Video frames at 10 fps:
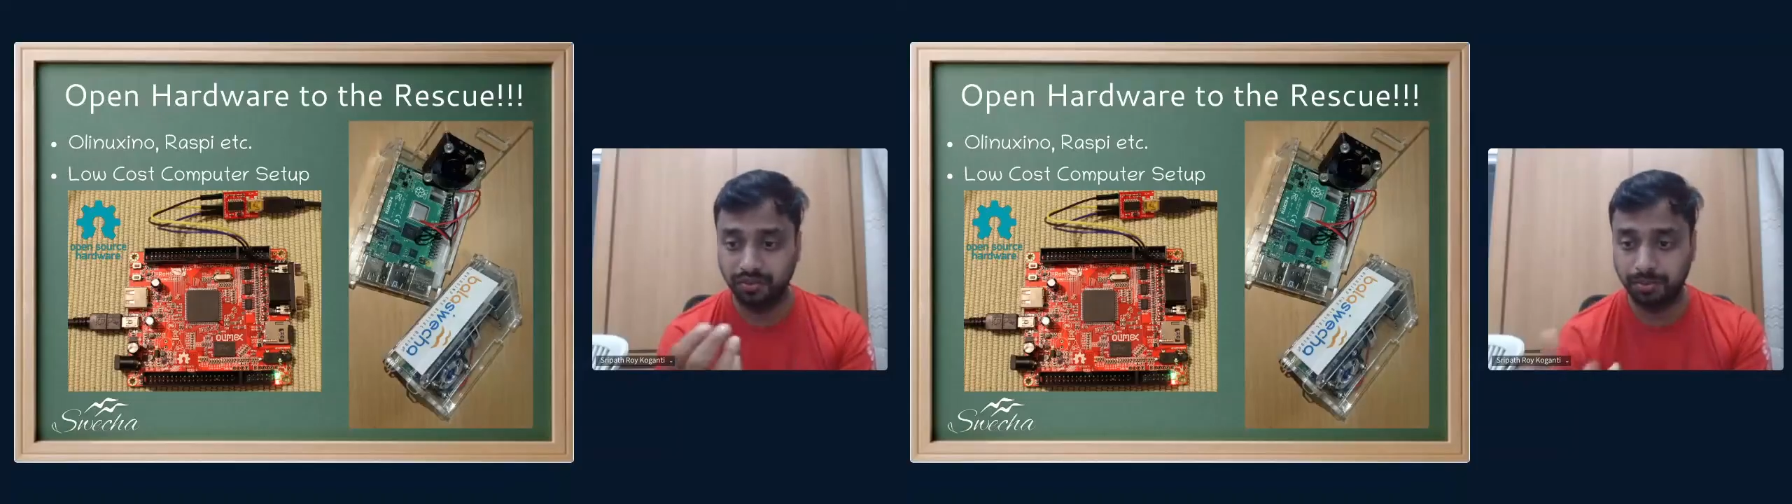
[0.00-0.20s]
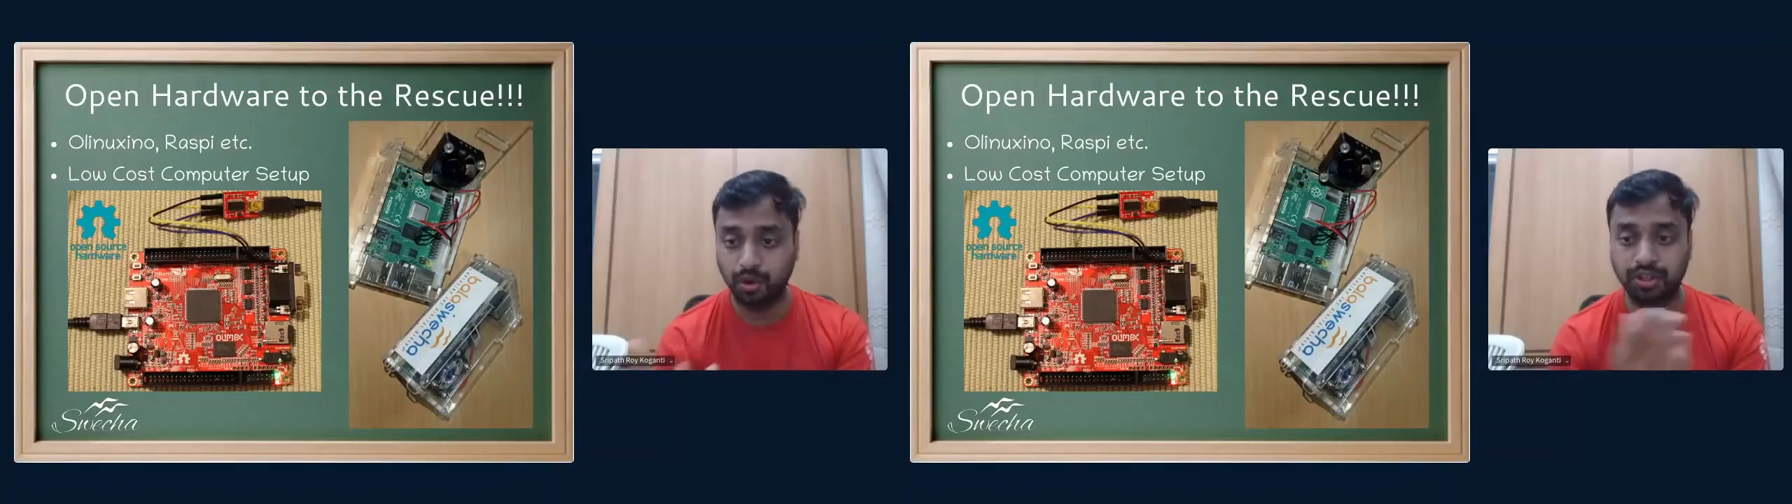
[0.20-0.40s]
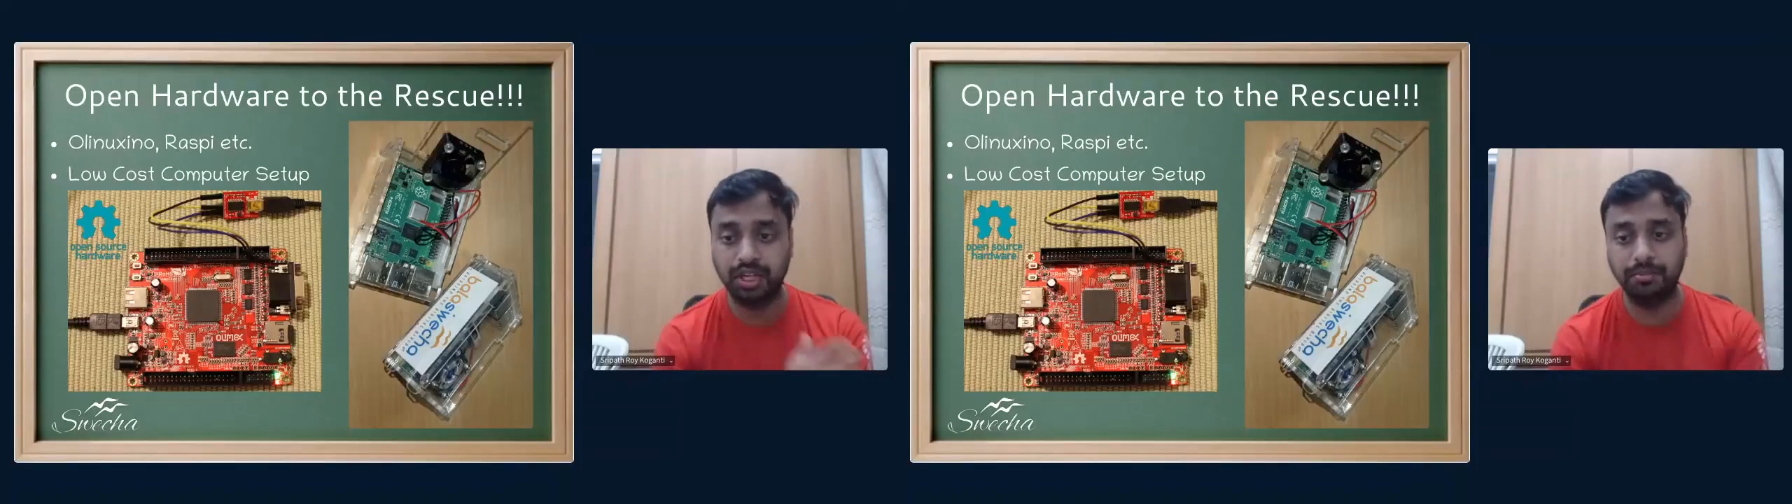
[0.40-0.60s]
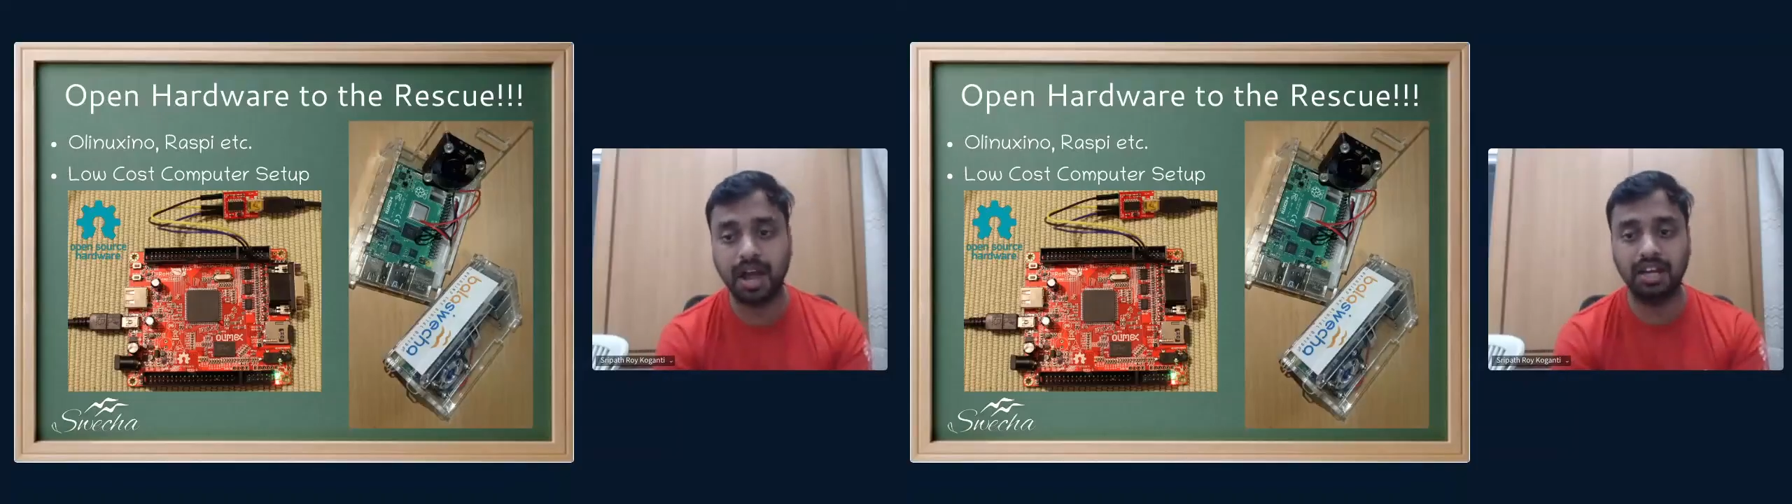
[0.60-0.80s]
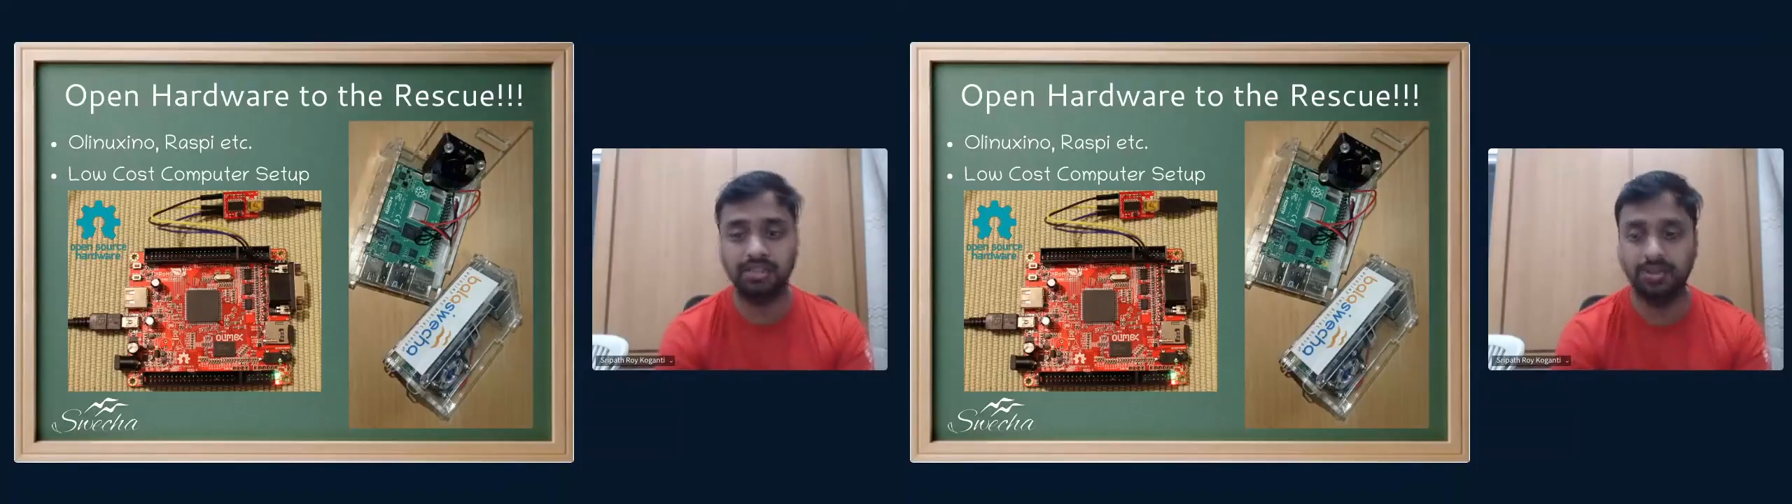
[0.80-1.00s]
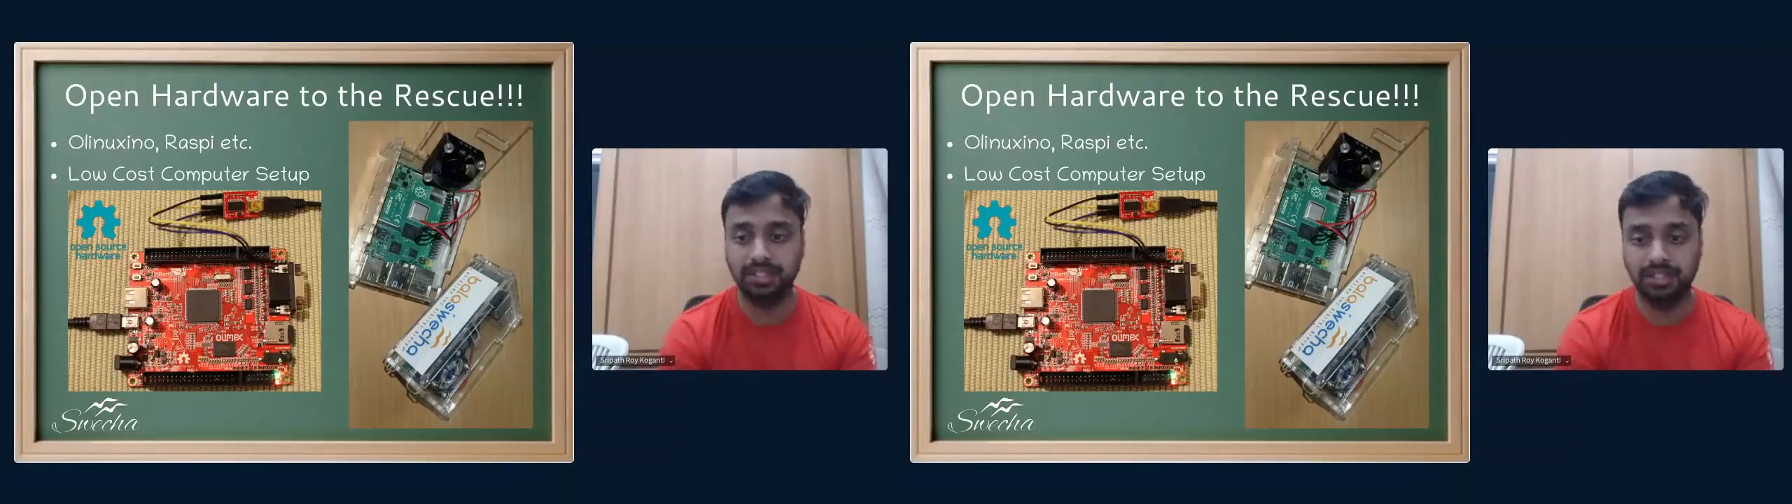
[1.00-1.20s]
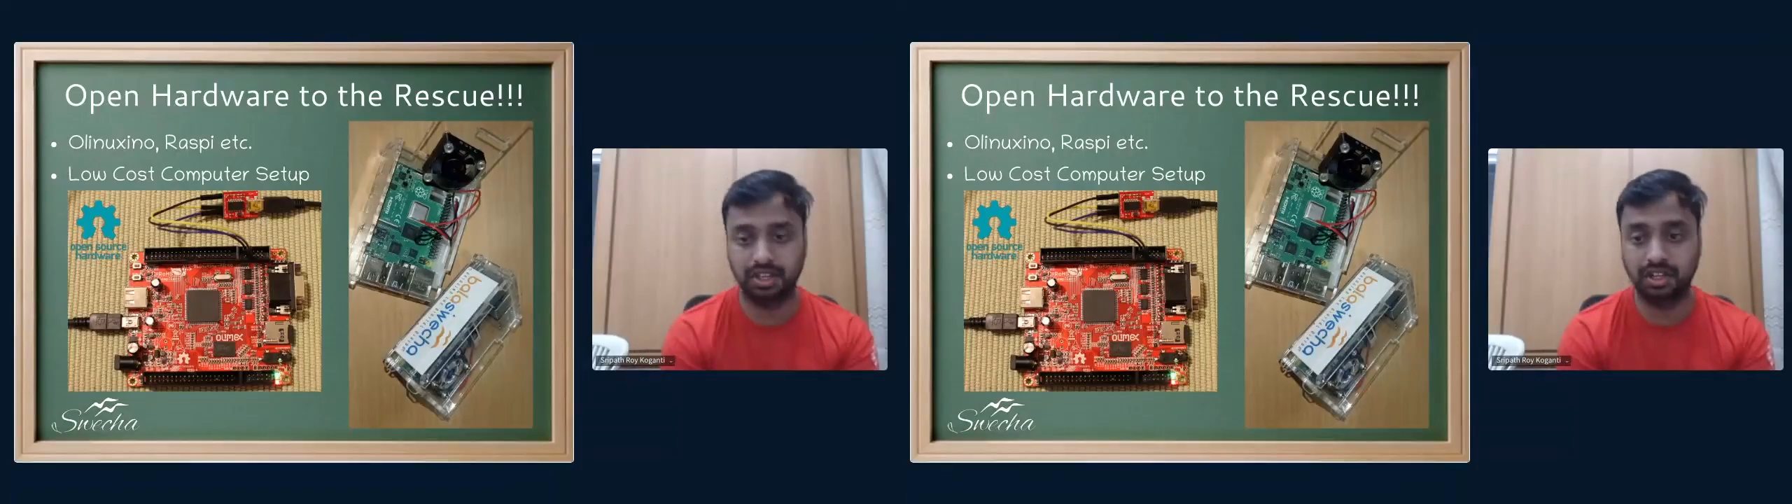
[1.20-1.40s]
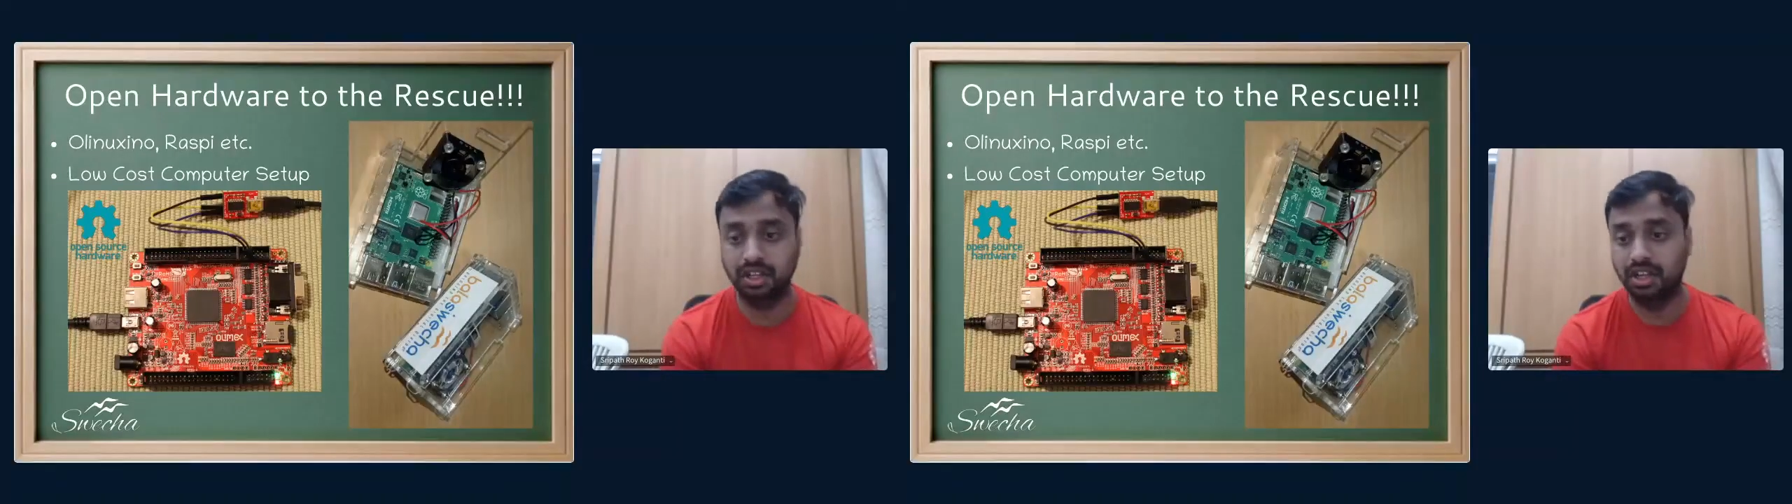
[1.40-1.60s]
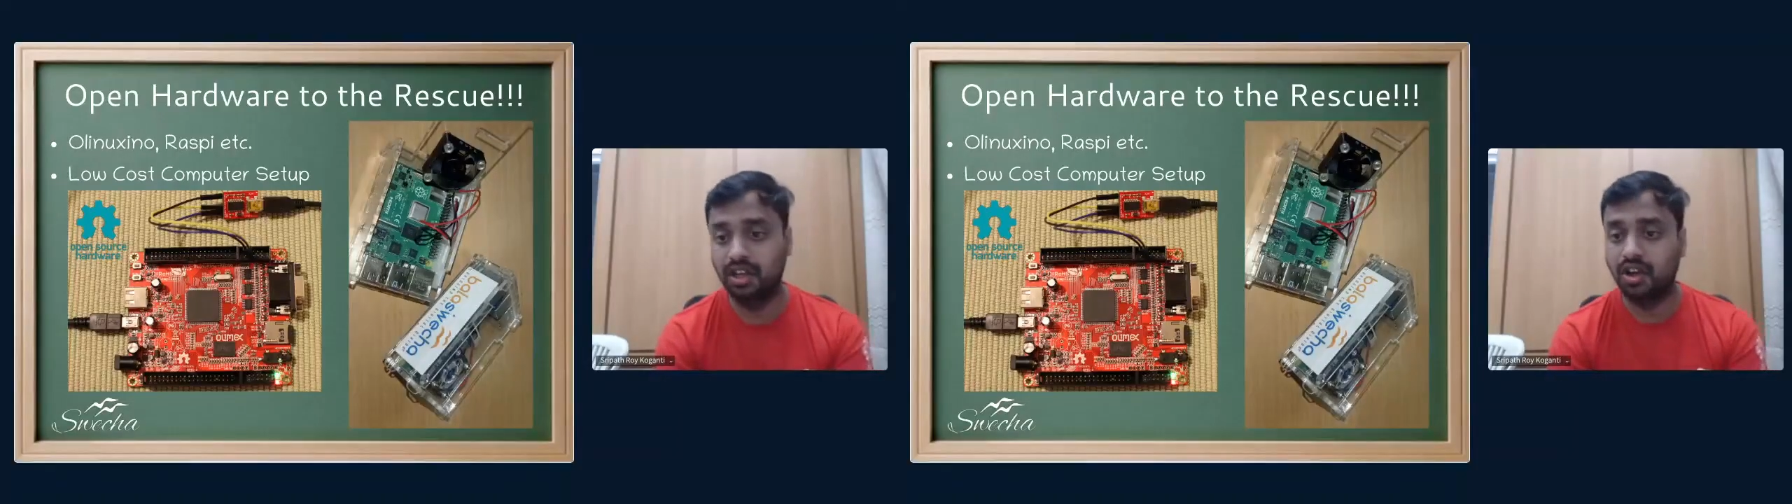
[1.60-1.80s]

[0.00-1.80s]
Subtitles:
we ported Bala Swecha